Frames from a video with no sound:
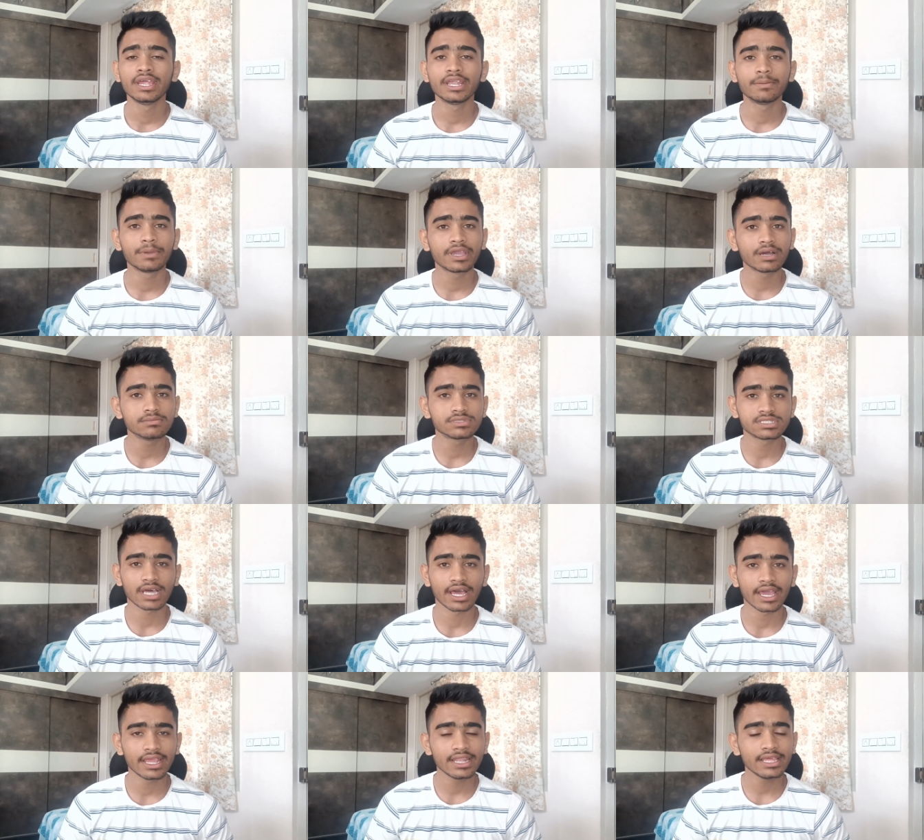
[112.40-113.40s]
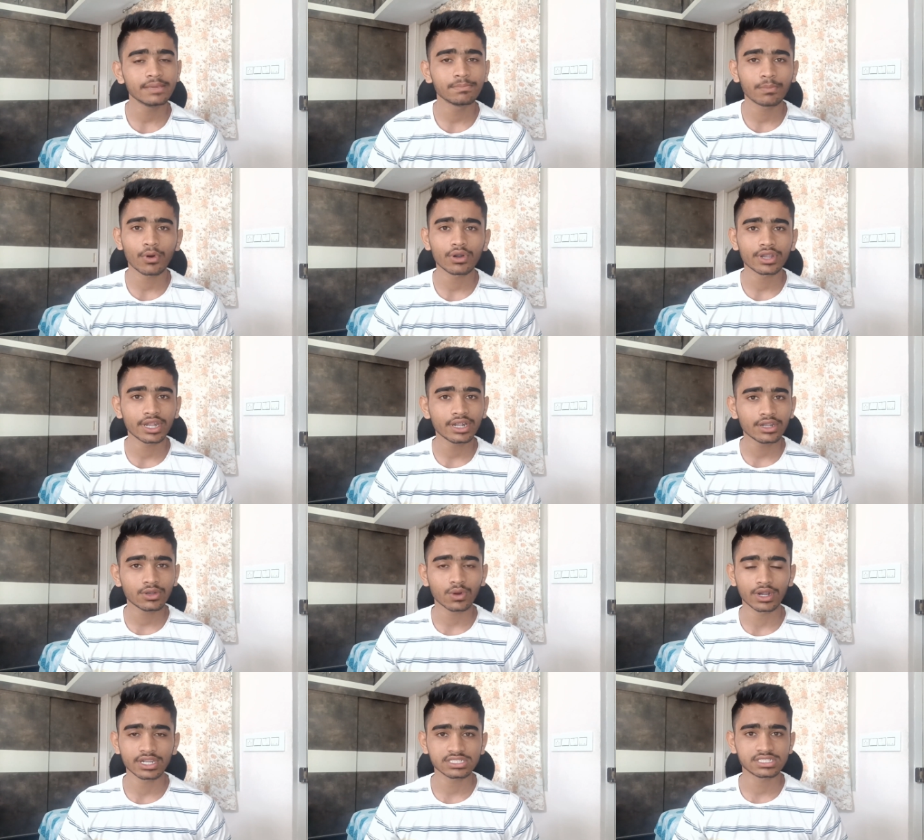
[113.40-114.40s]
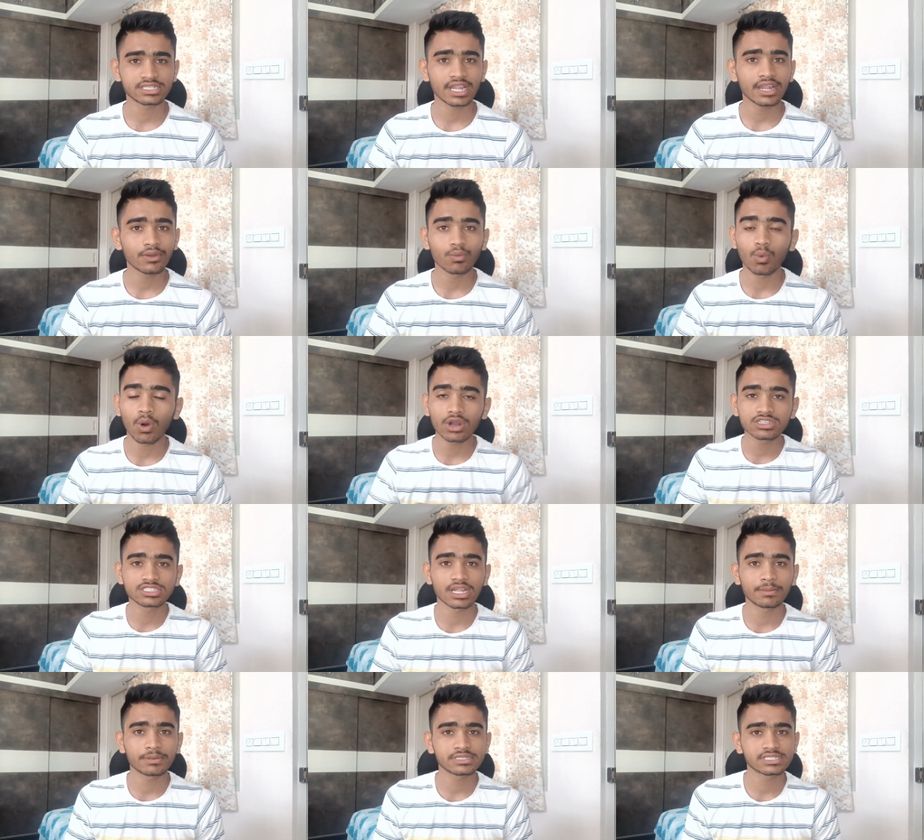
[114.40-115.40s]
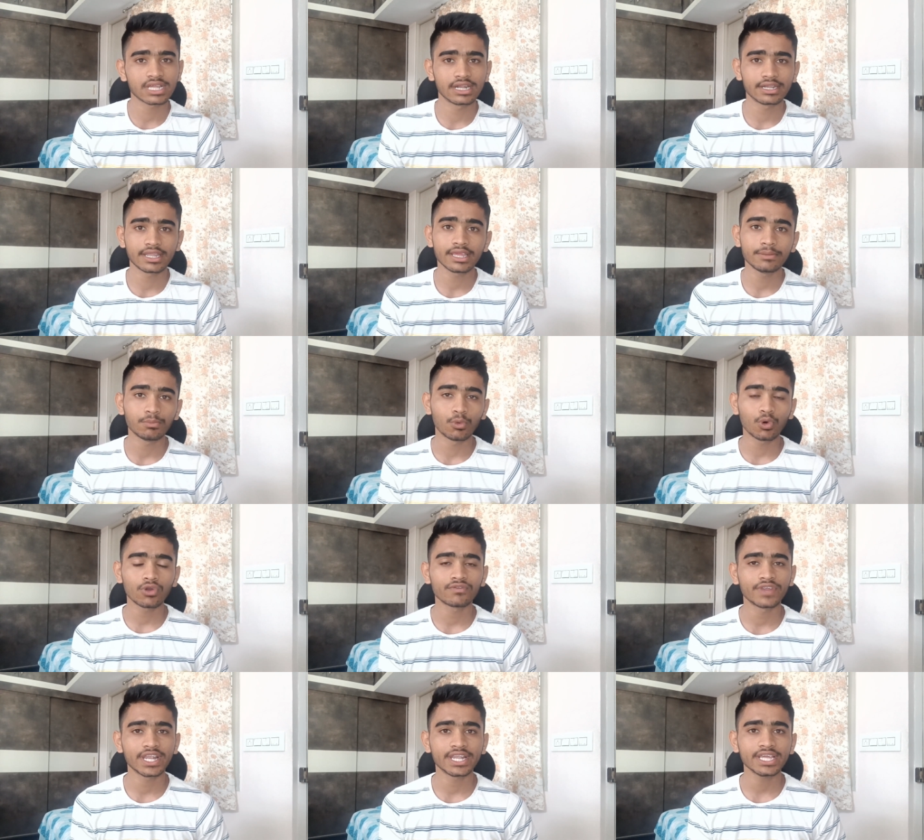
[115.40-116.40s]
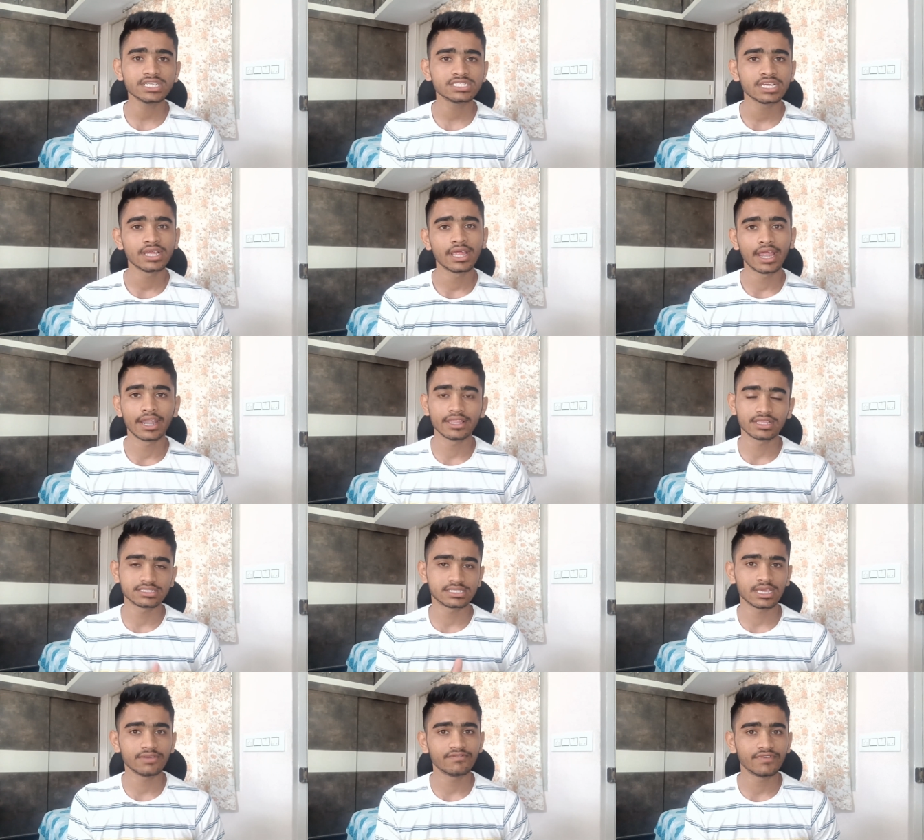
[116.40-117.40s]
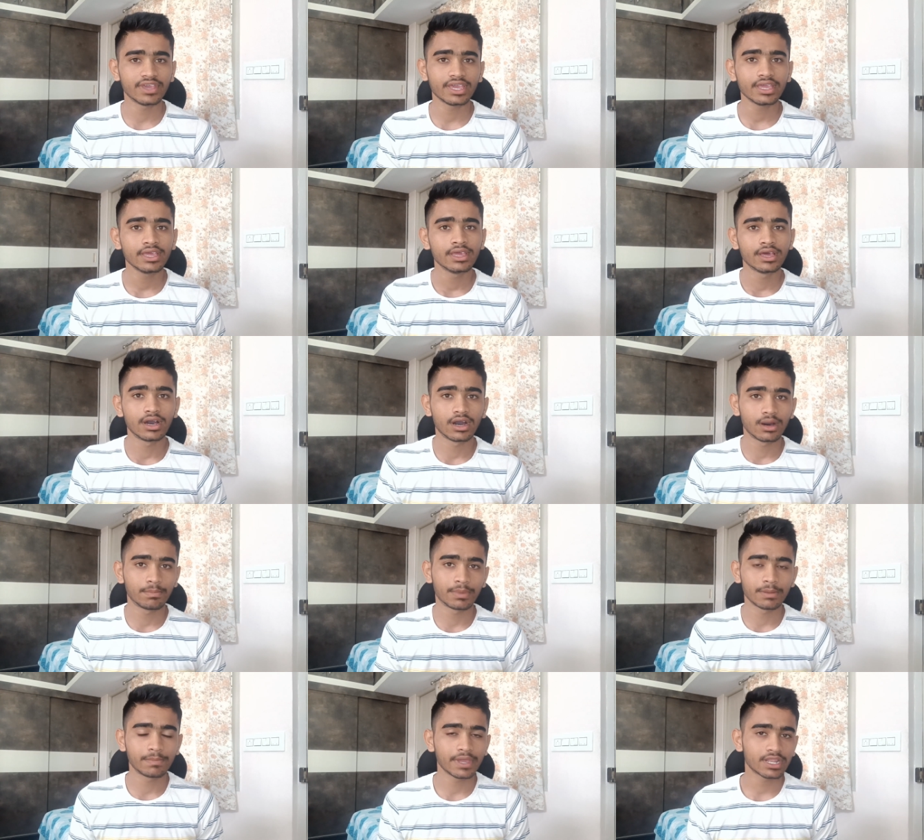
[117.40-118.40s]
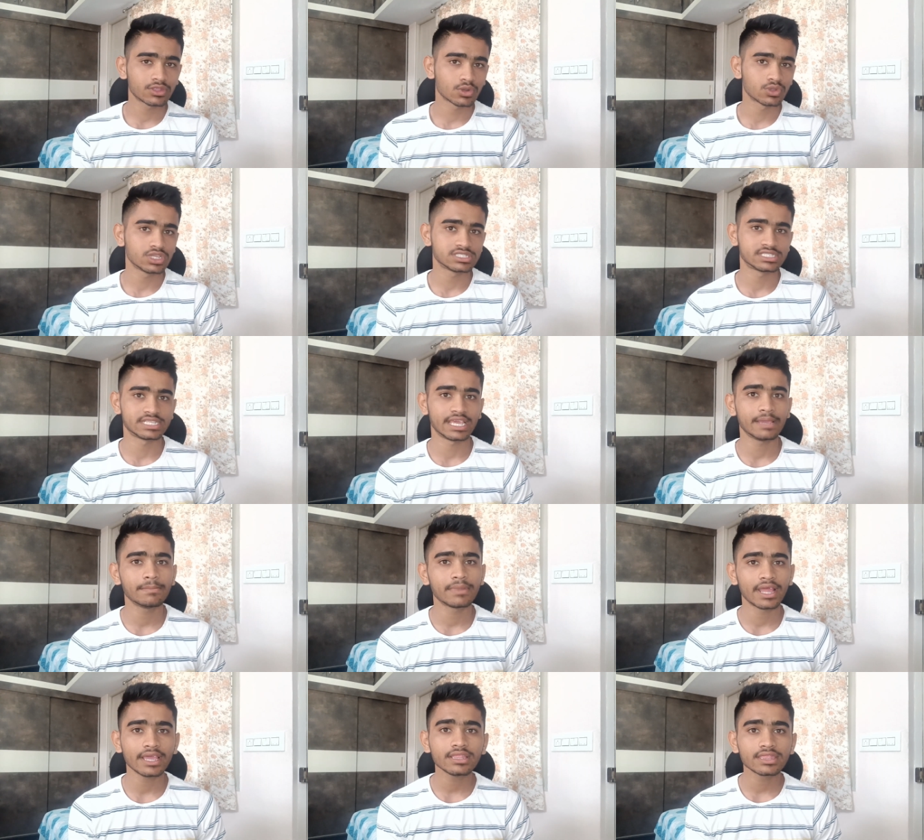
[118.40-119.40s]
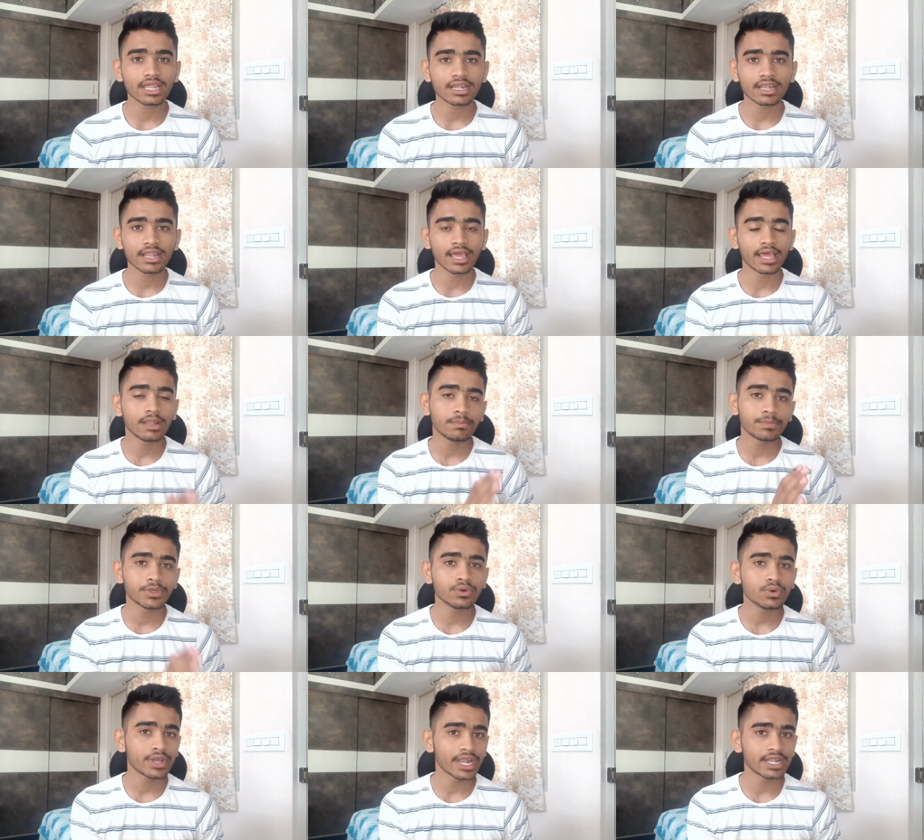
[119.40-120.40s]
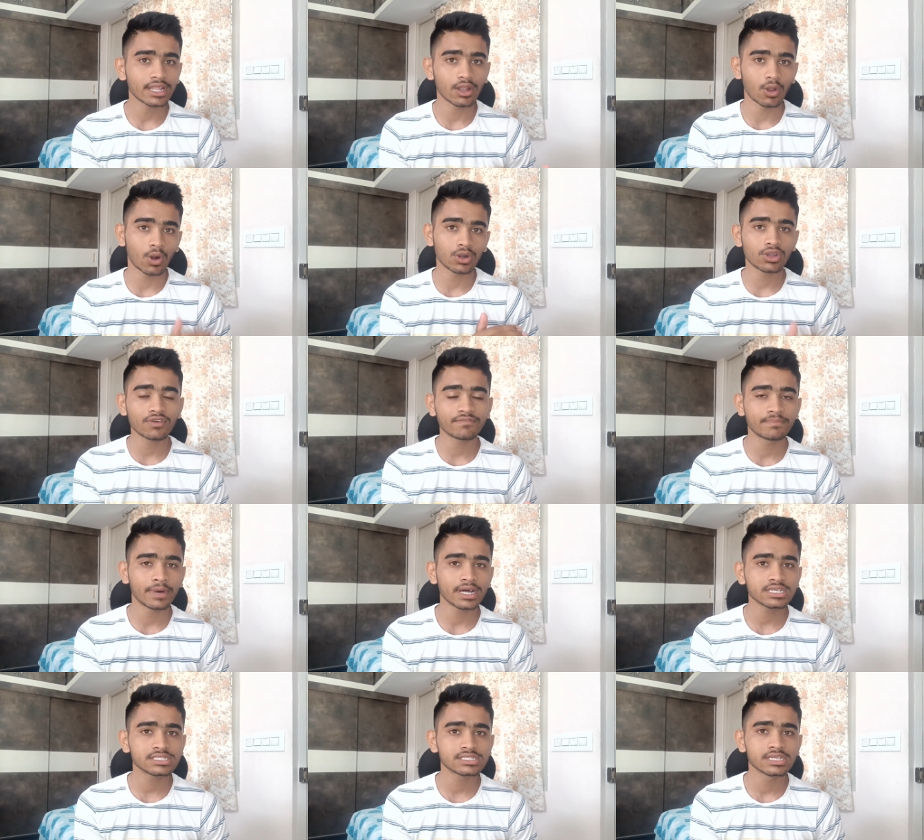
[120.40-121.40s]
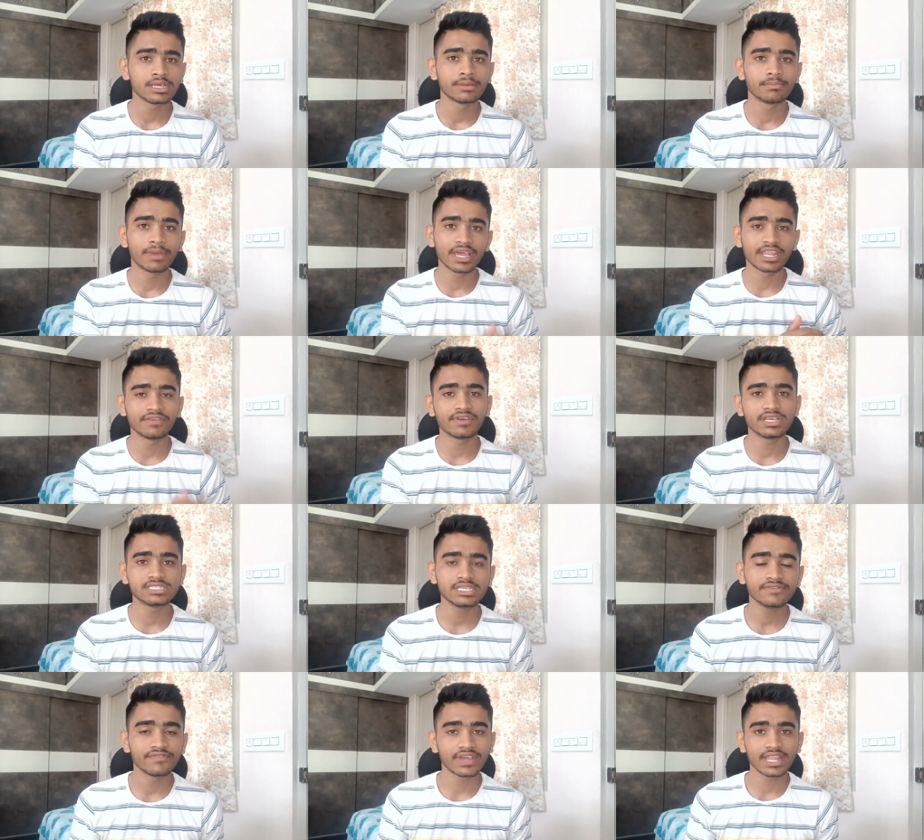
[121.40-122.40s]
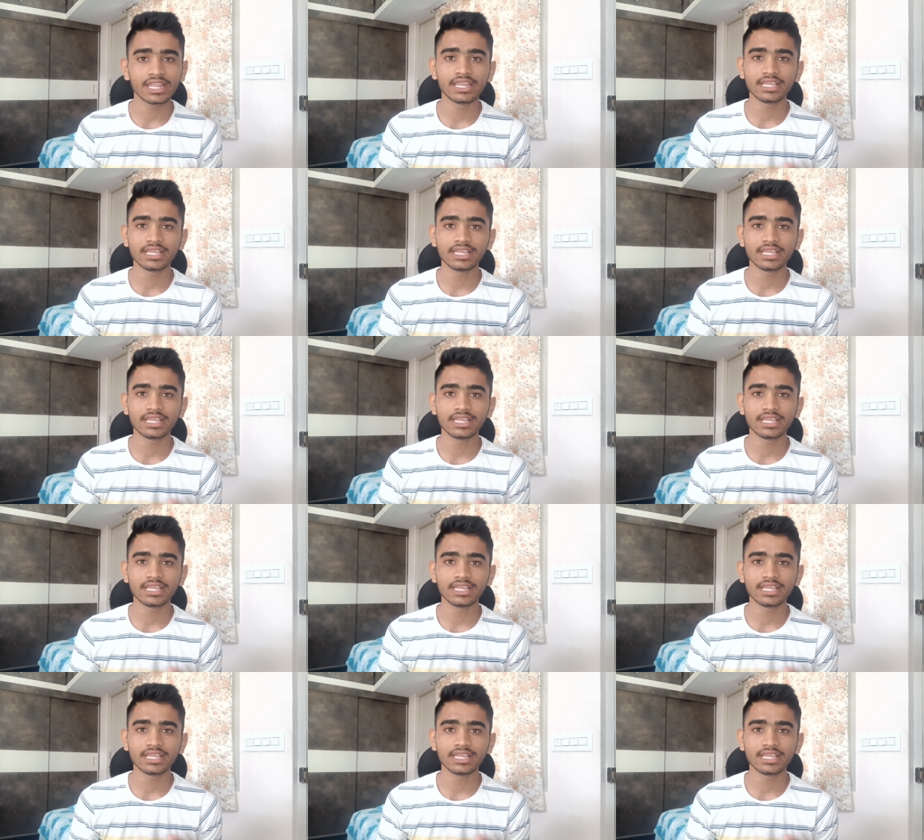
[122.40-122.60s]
it becomes highly important to understand what chapters contain more weightage and in the same way uh, prepare through the same line that will help you get a lot of marks by revising very